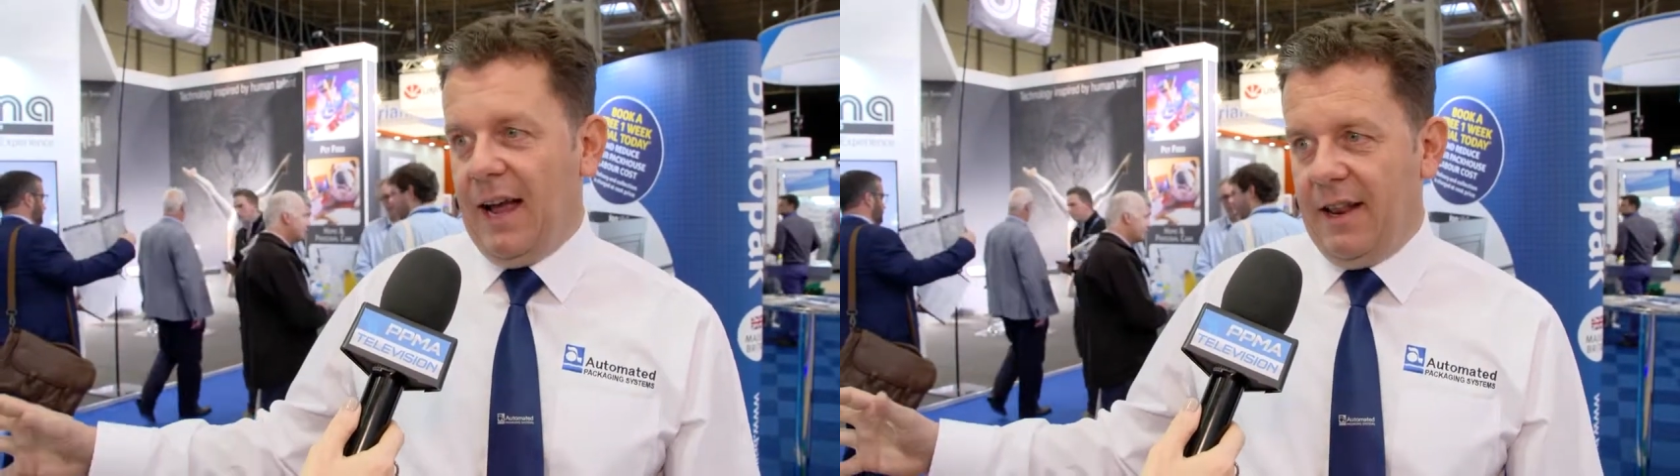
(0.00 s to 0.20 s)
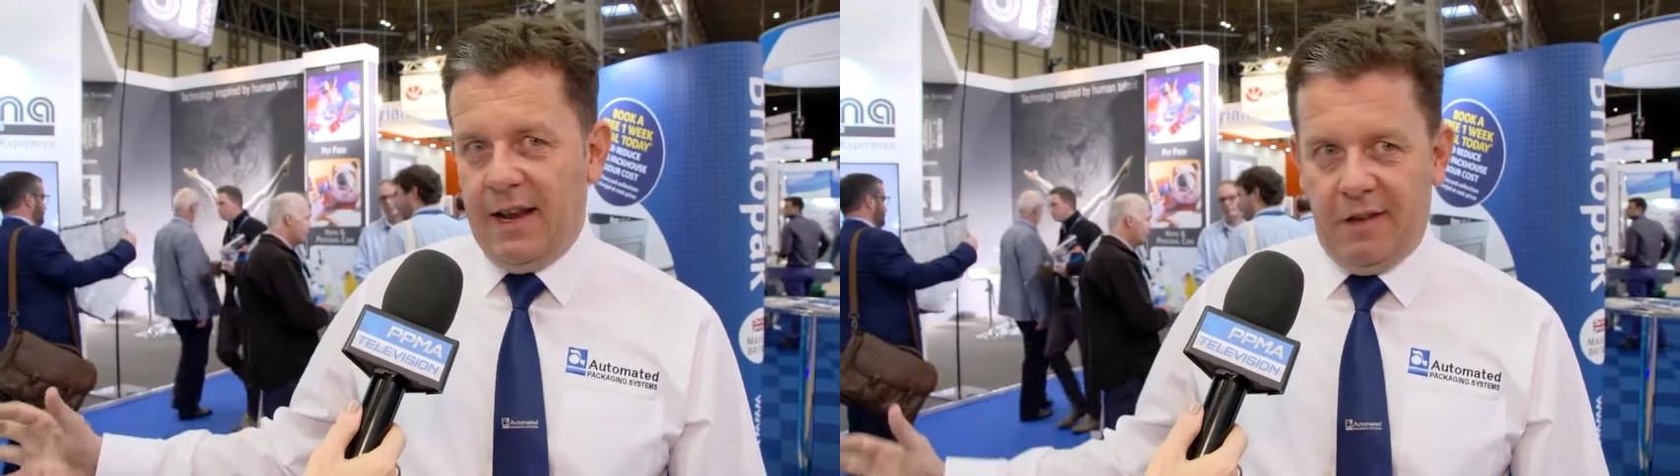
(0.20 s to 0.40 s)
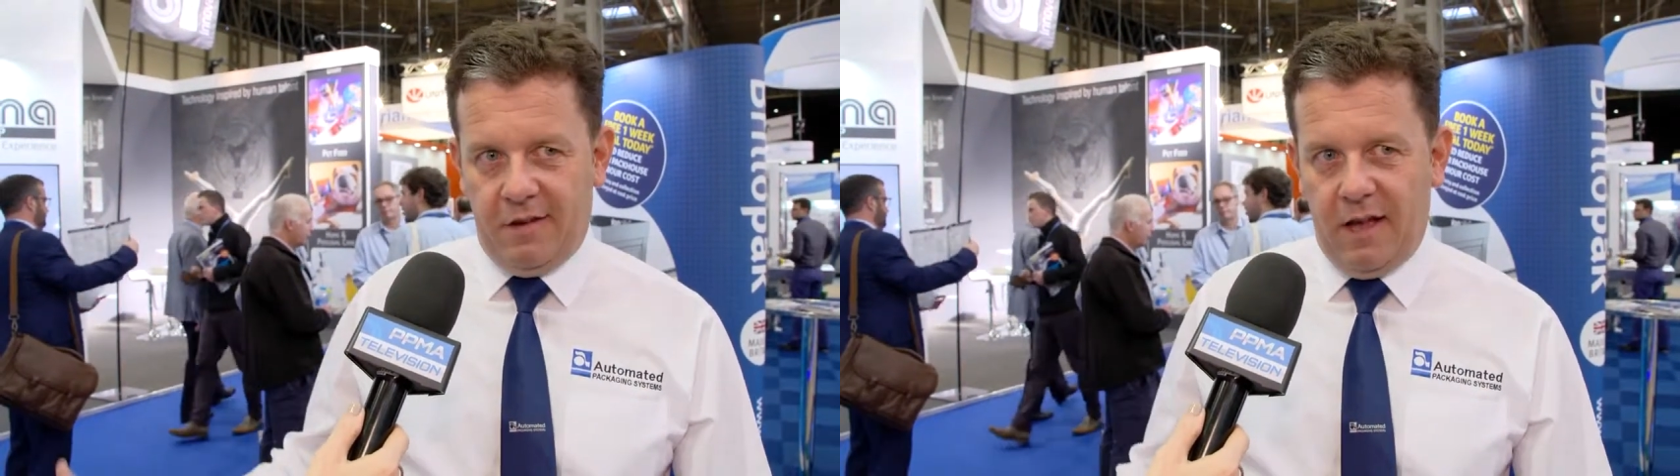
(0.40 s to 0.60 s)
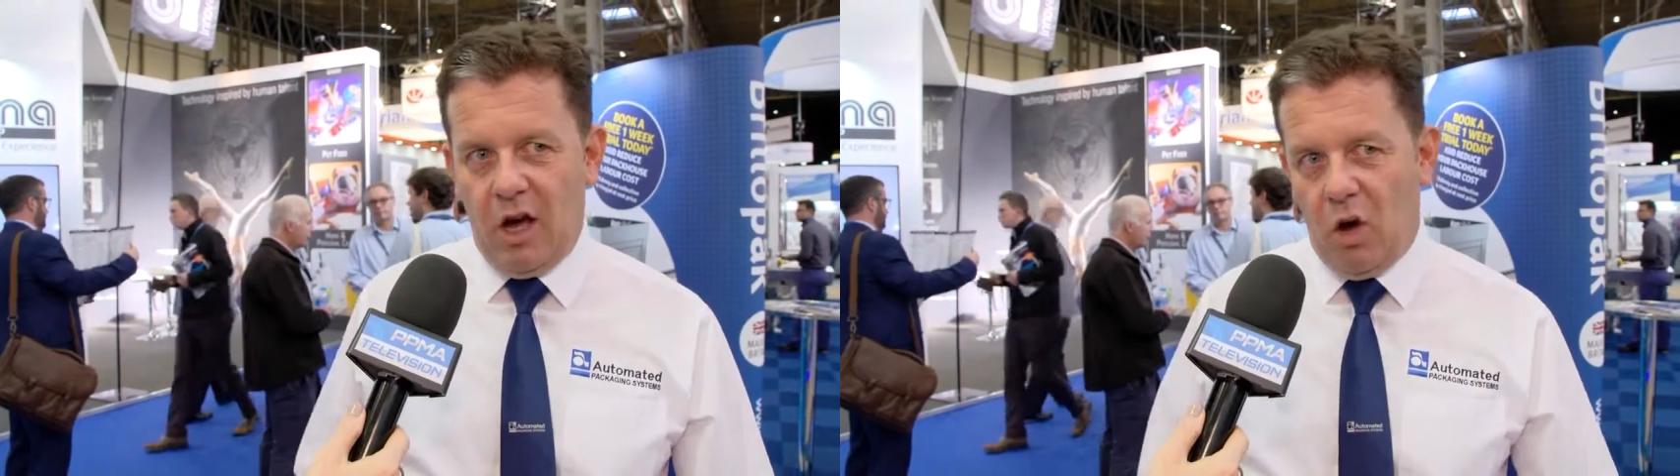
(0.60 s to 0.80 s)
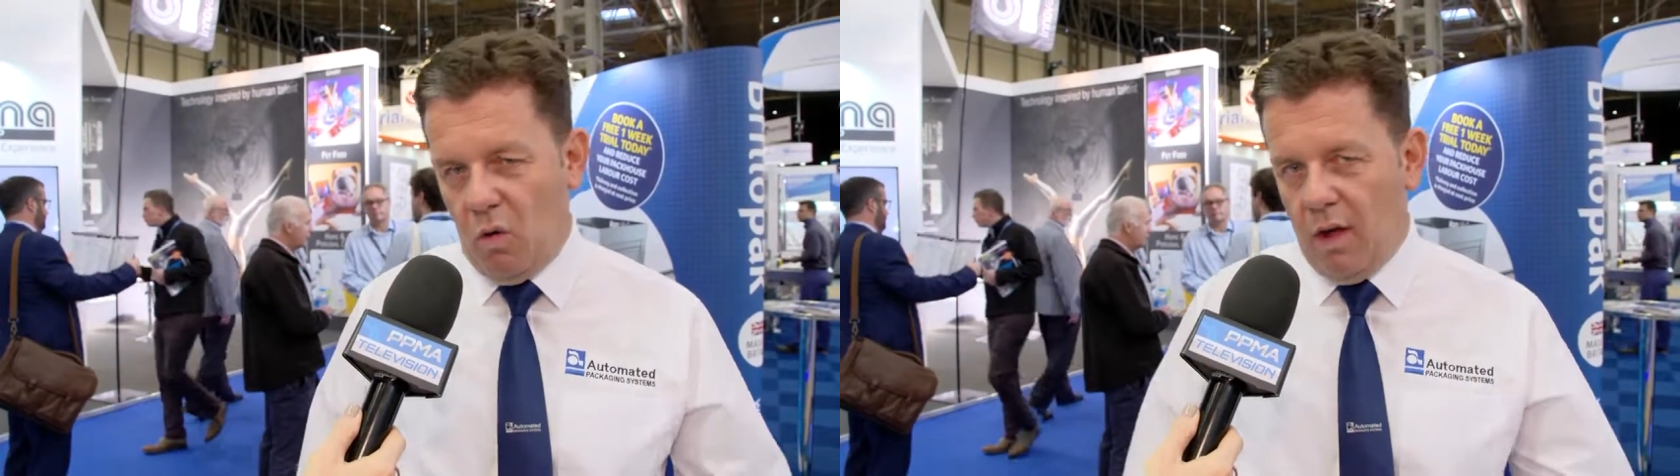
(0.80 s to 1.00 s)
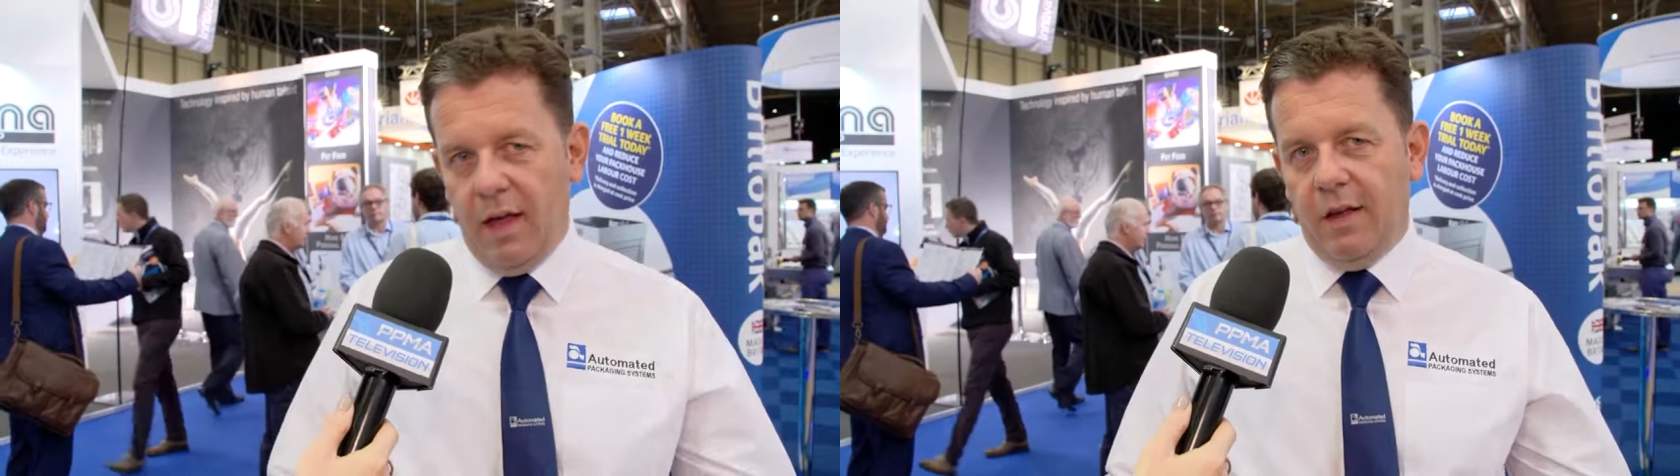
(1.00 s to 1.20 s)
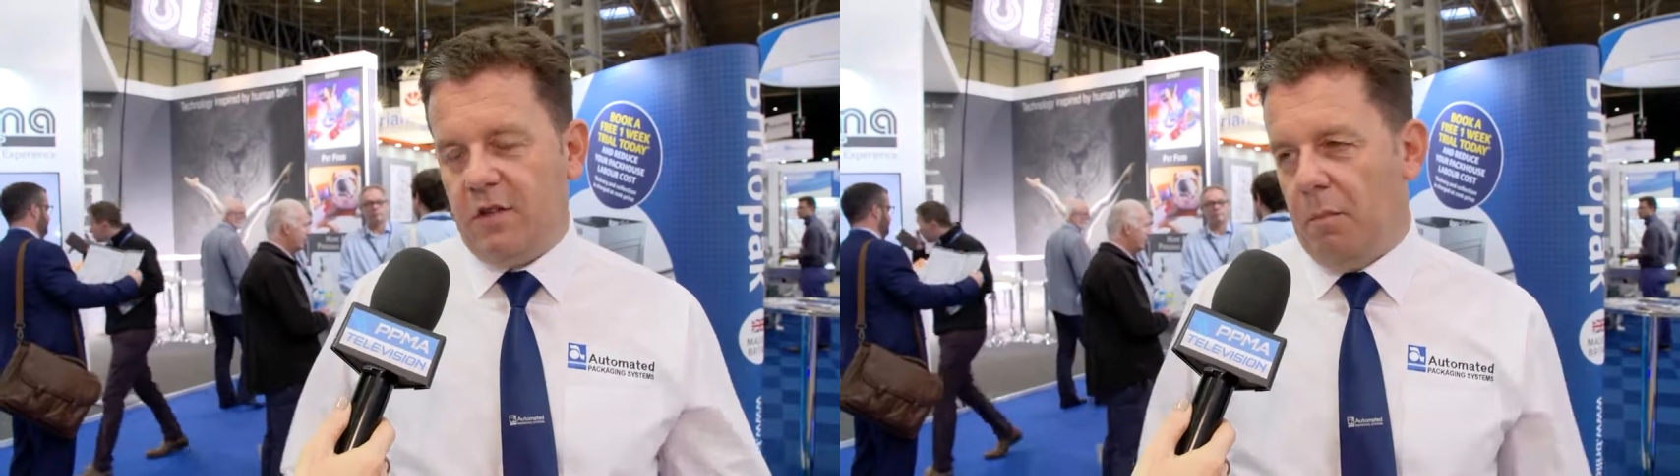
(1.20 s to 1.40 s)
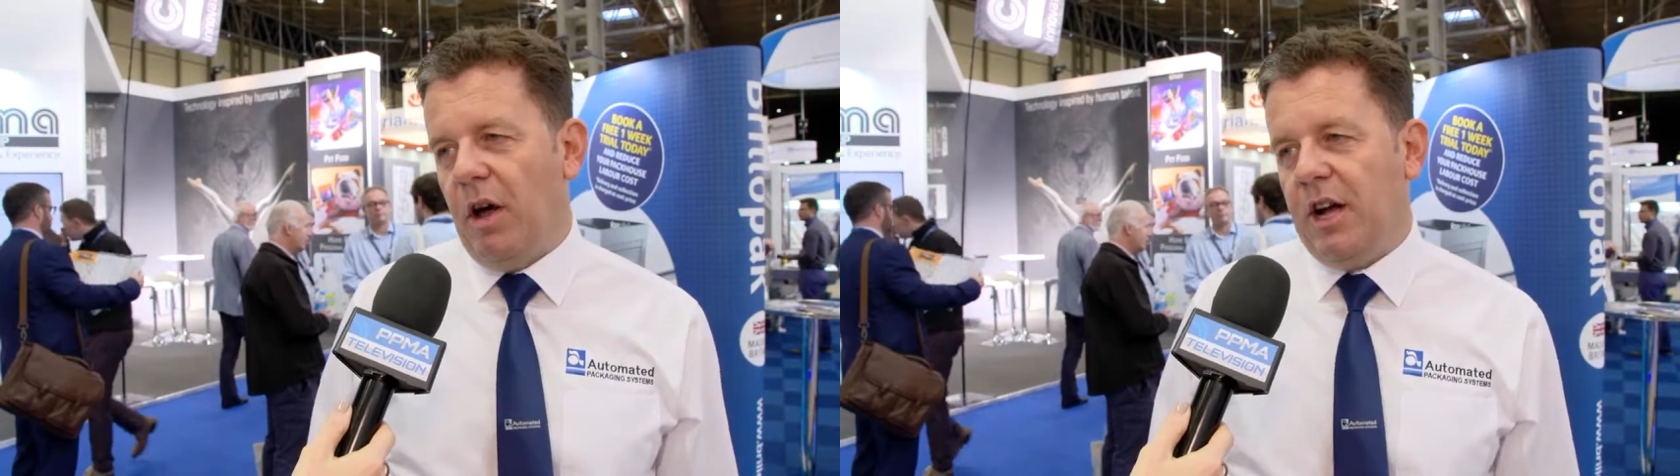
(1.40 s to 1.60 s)
and that there's a whole
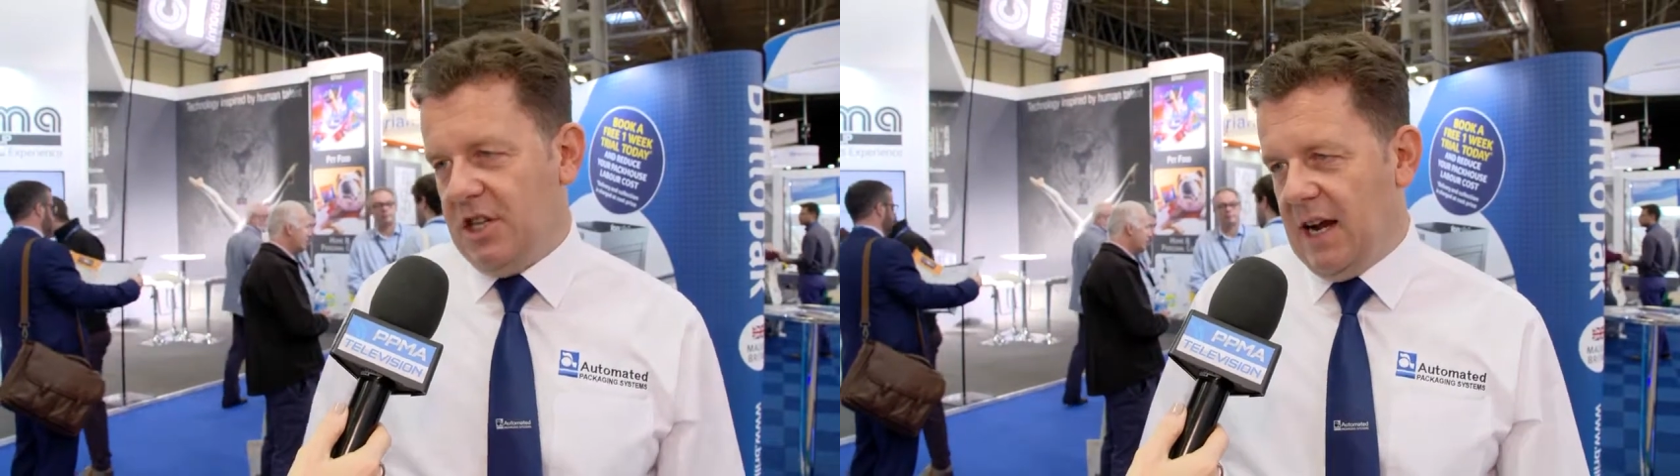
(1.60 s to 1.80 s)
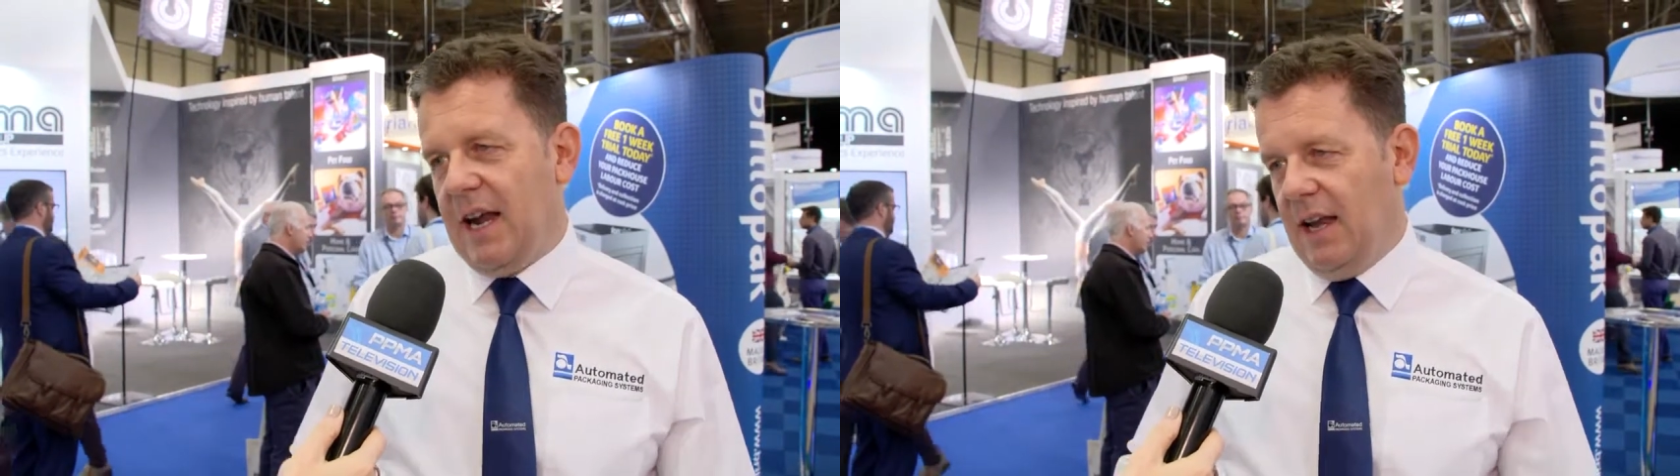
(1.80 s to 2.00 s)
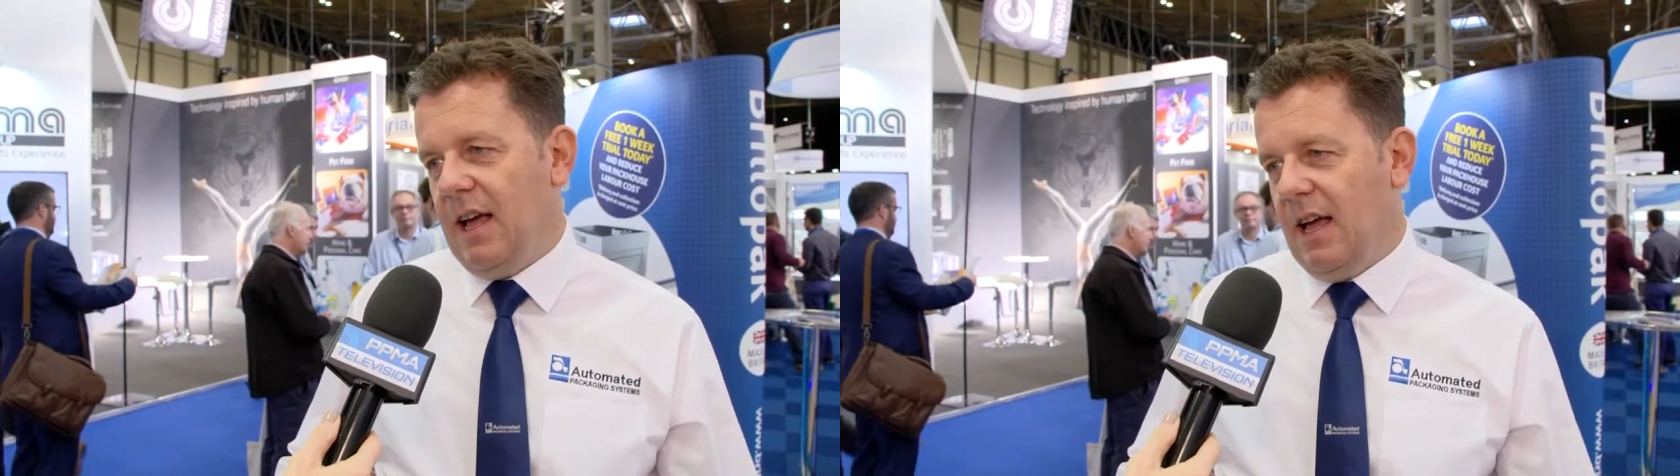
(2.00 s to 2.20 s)
supply chain